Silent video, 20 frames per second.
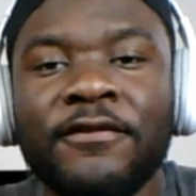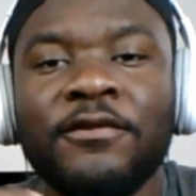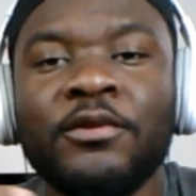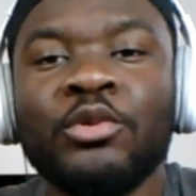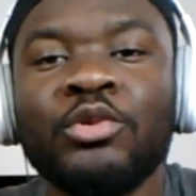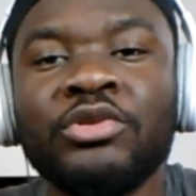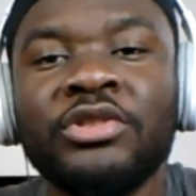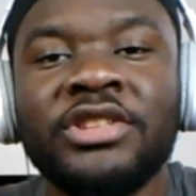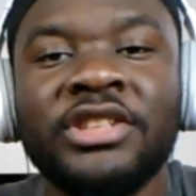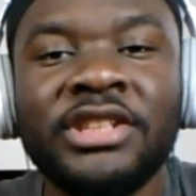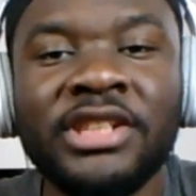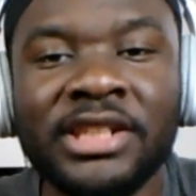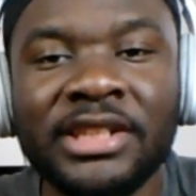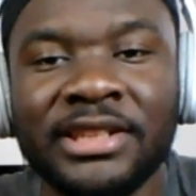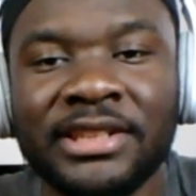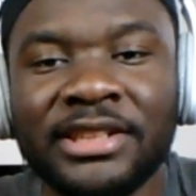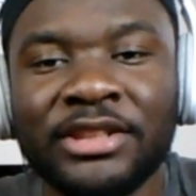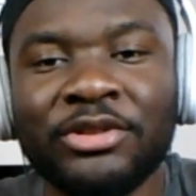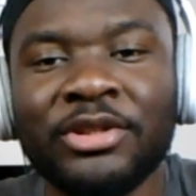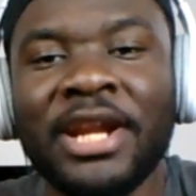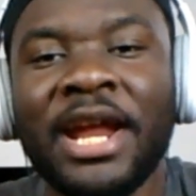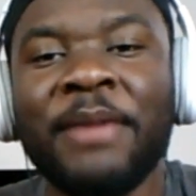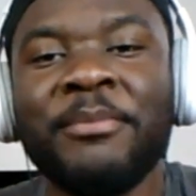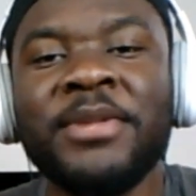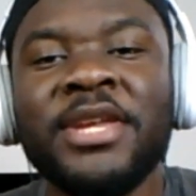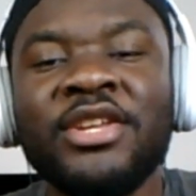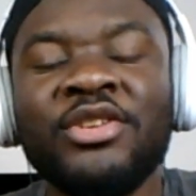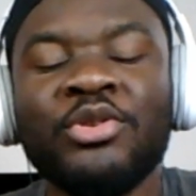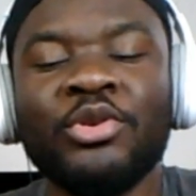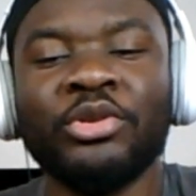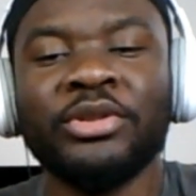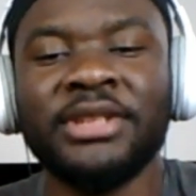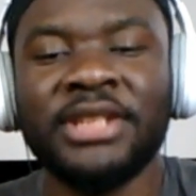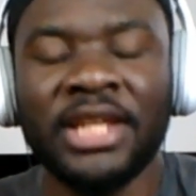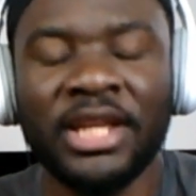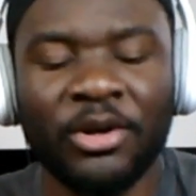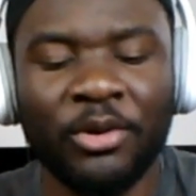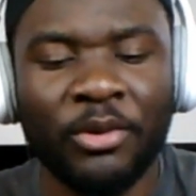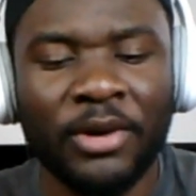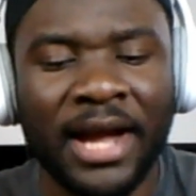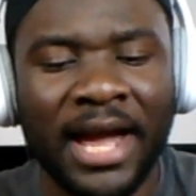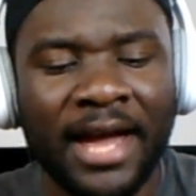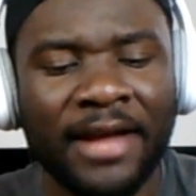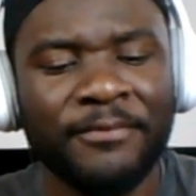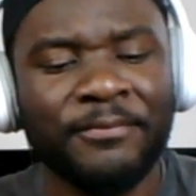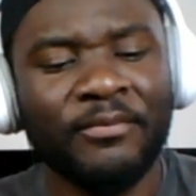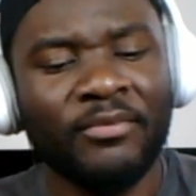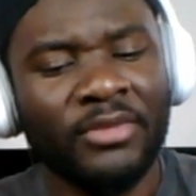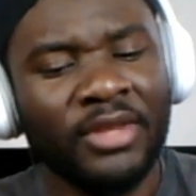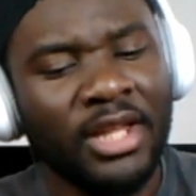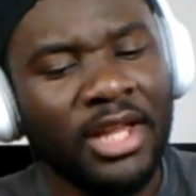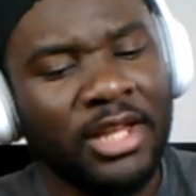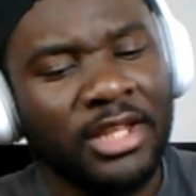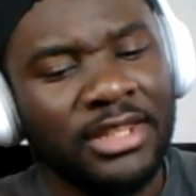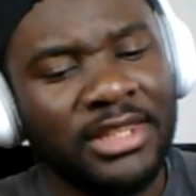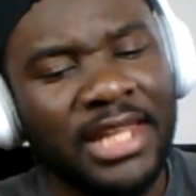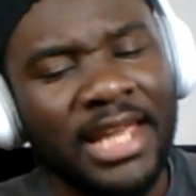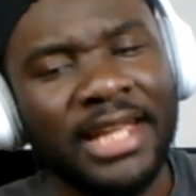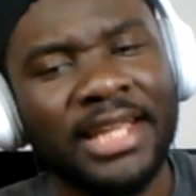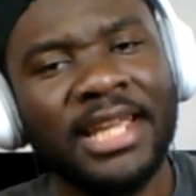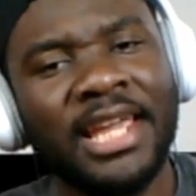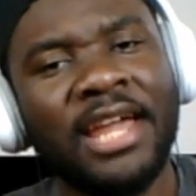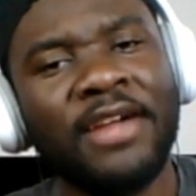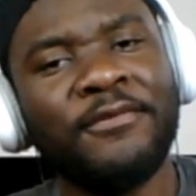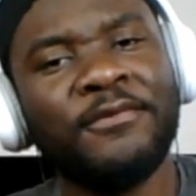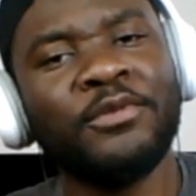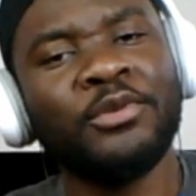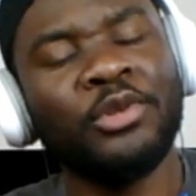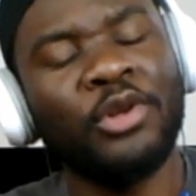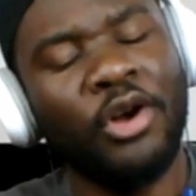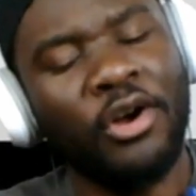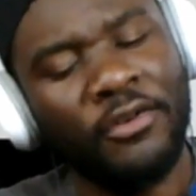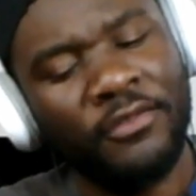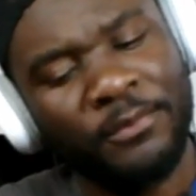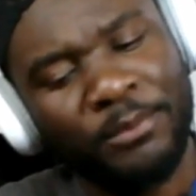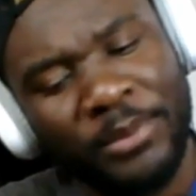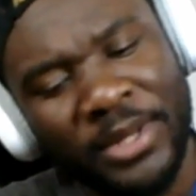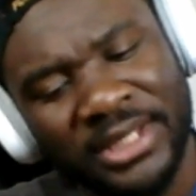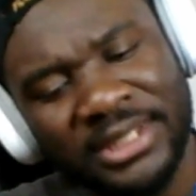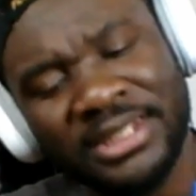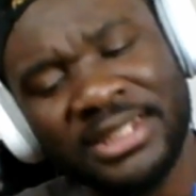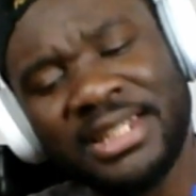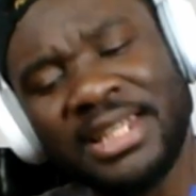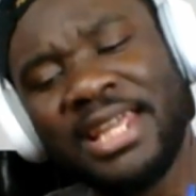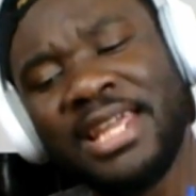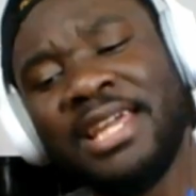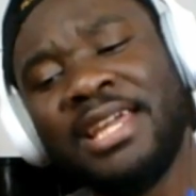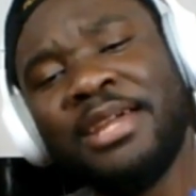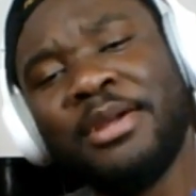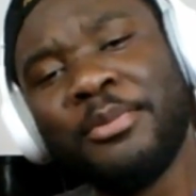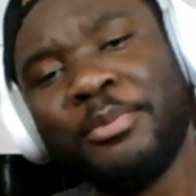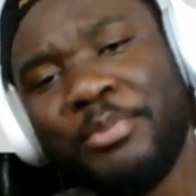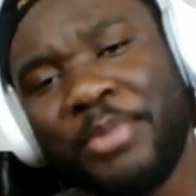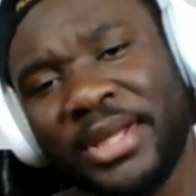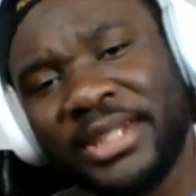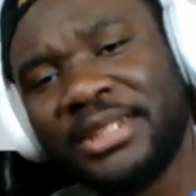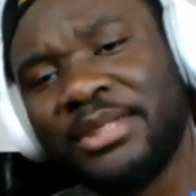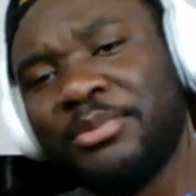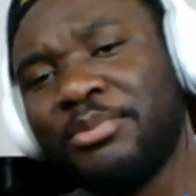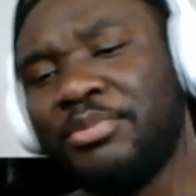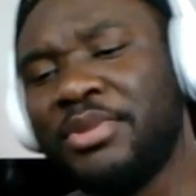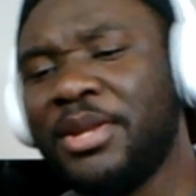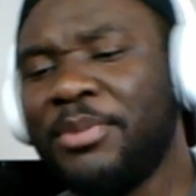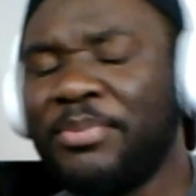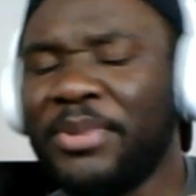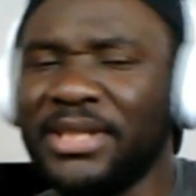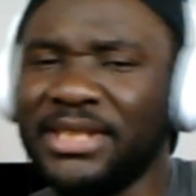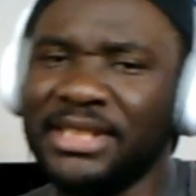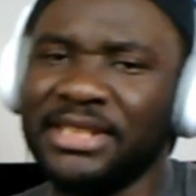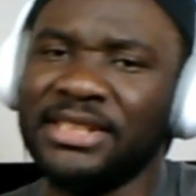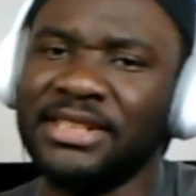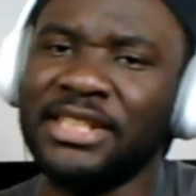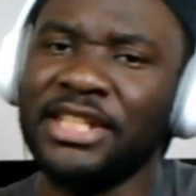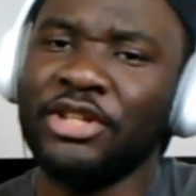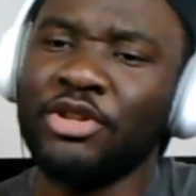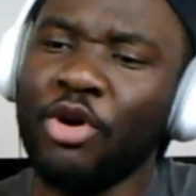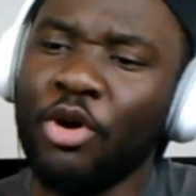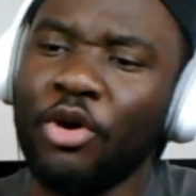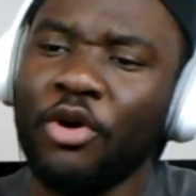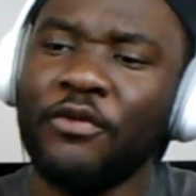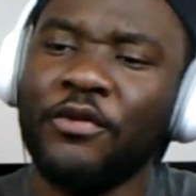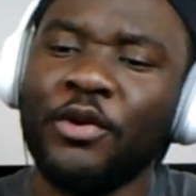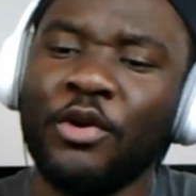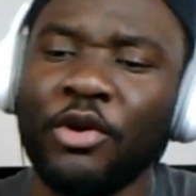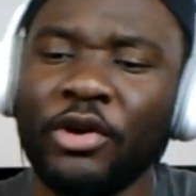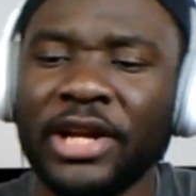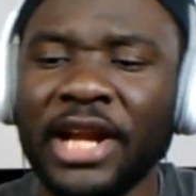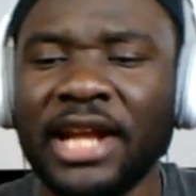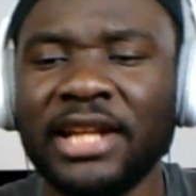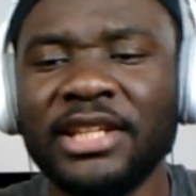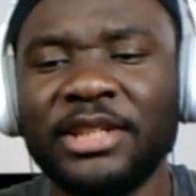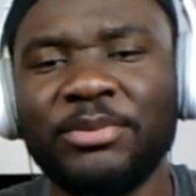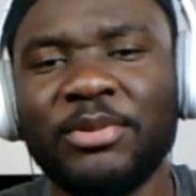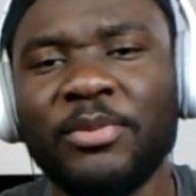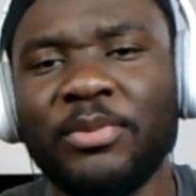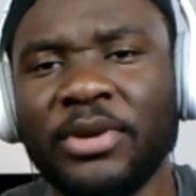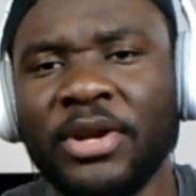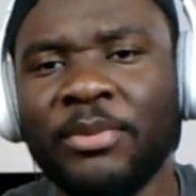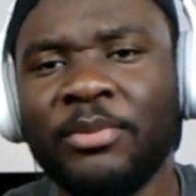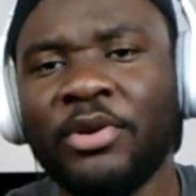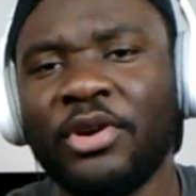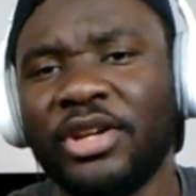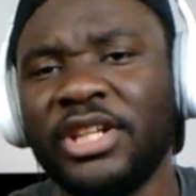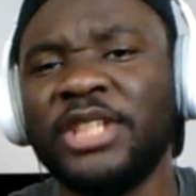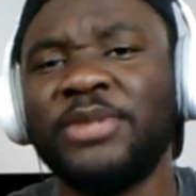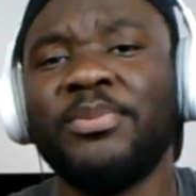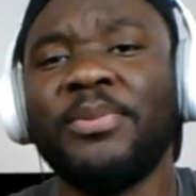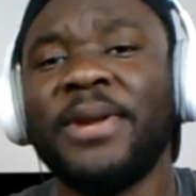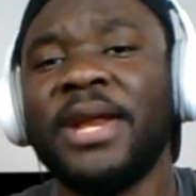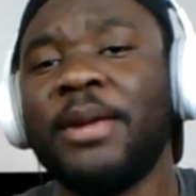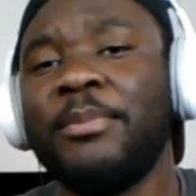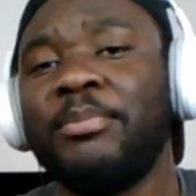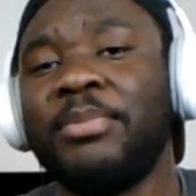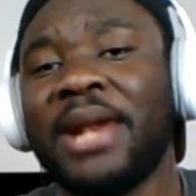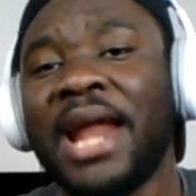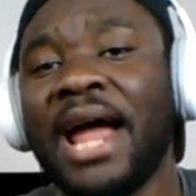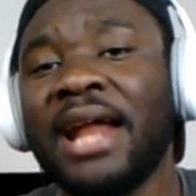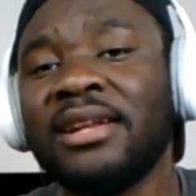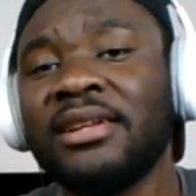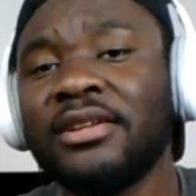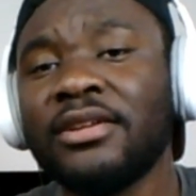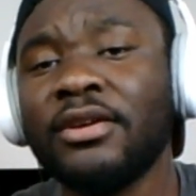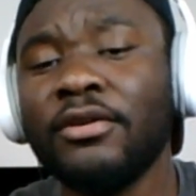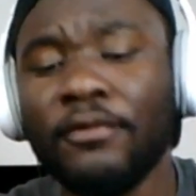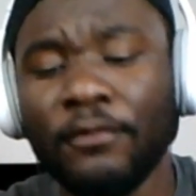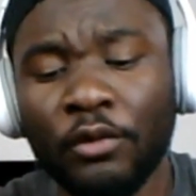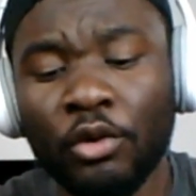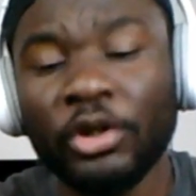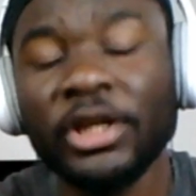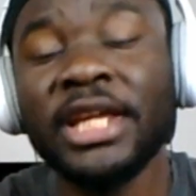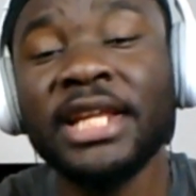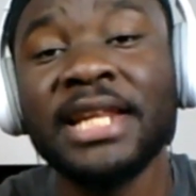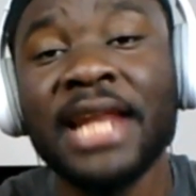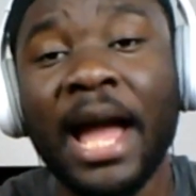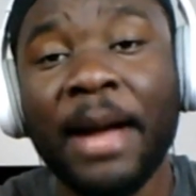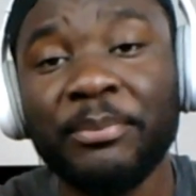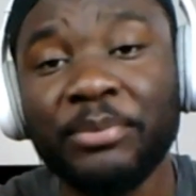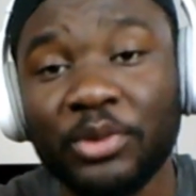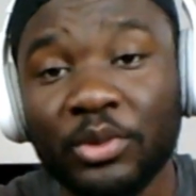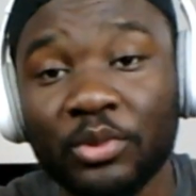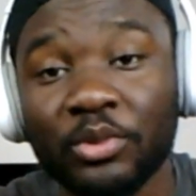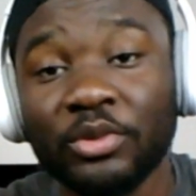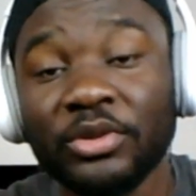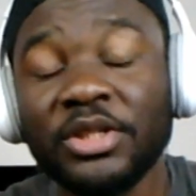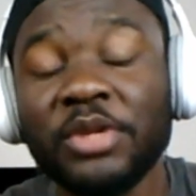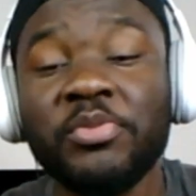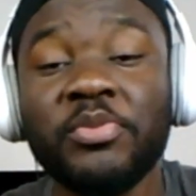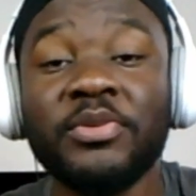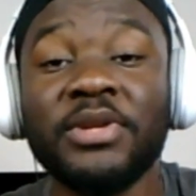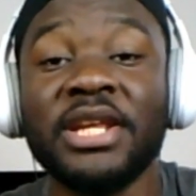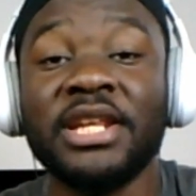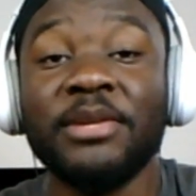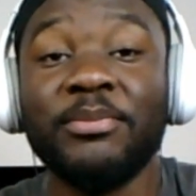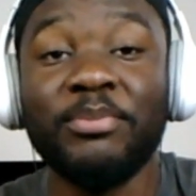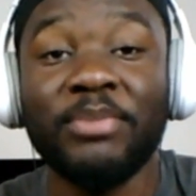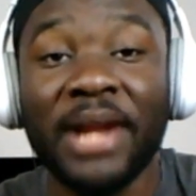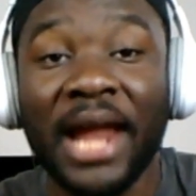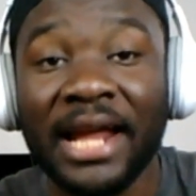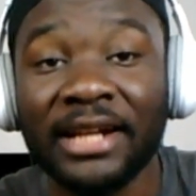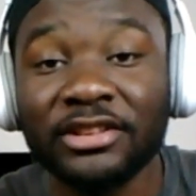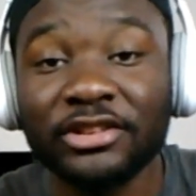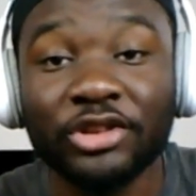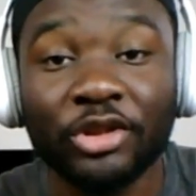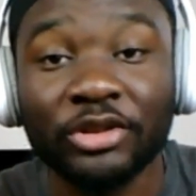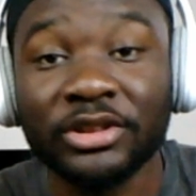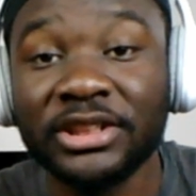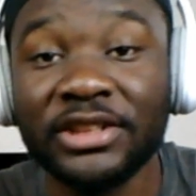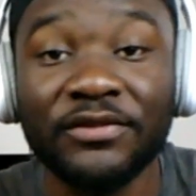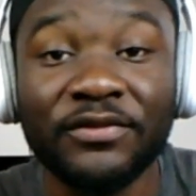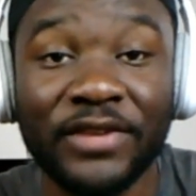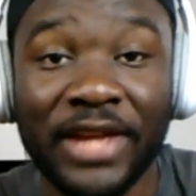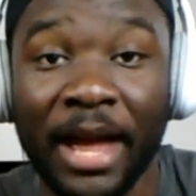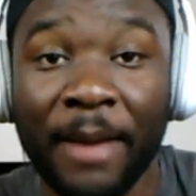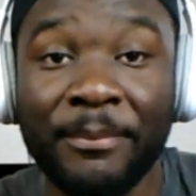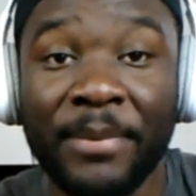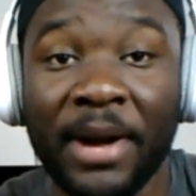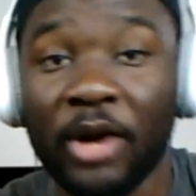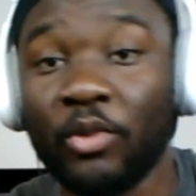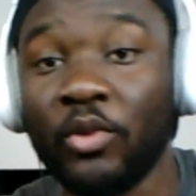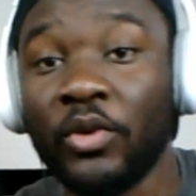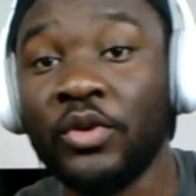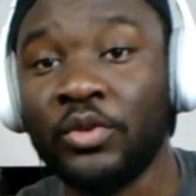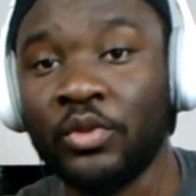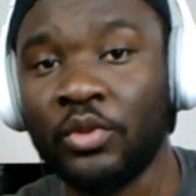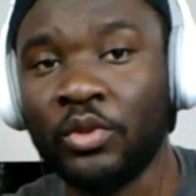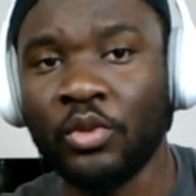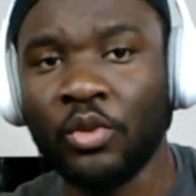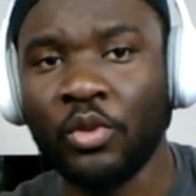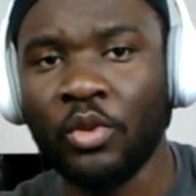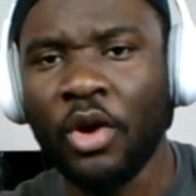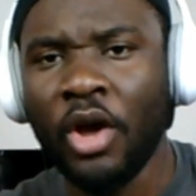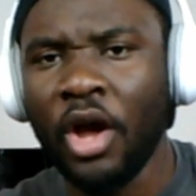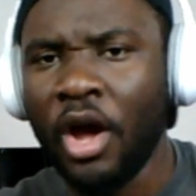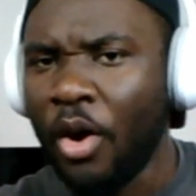the full gist? So that means no say, Oga, they careful of person A, person B, person C. No go for corner these people then, because these people they plan for kidnap you. These people they plan something for your back when you don't know.